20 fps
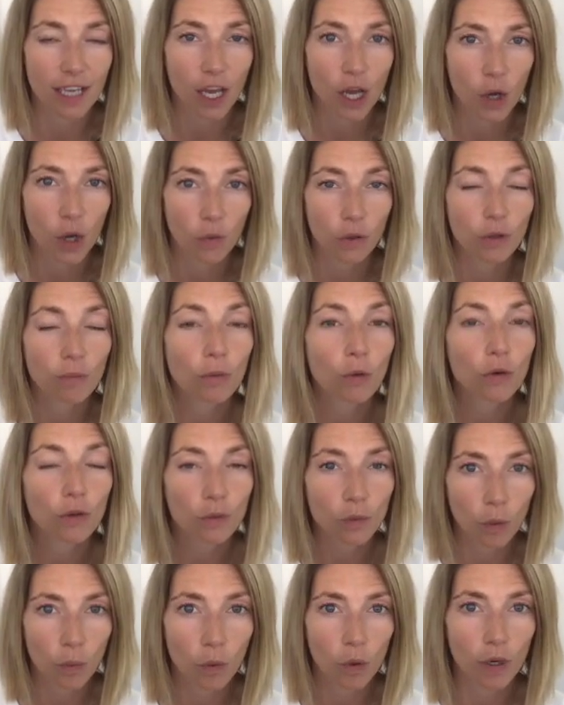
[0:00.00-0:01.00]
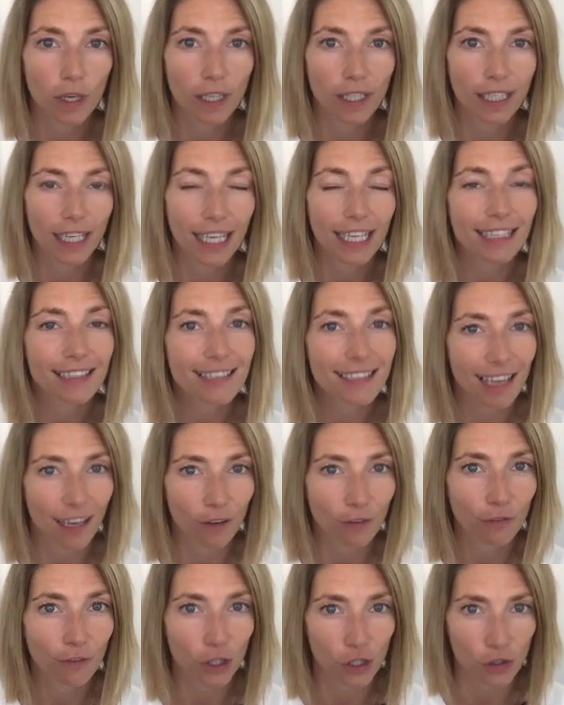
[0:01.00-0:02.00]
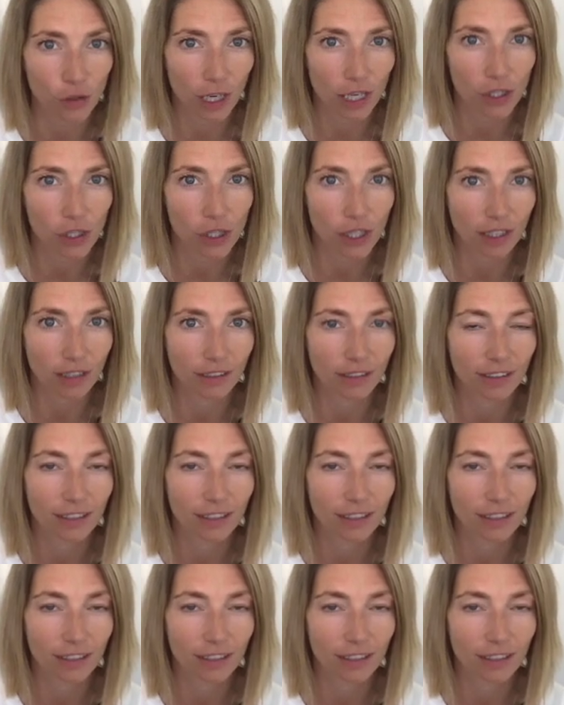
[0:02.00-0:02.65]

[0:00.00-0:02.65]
with more reward instead of frustration.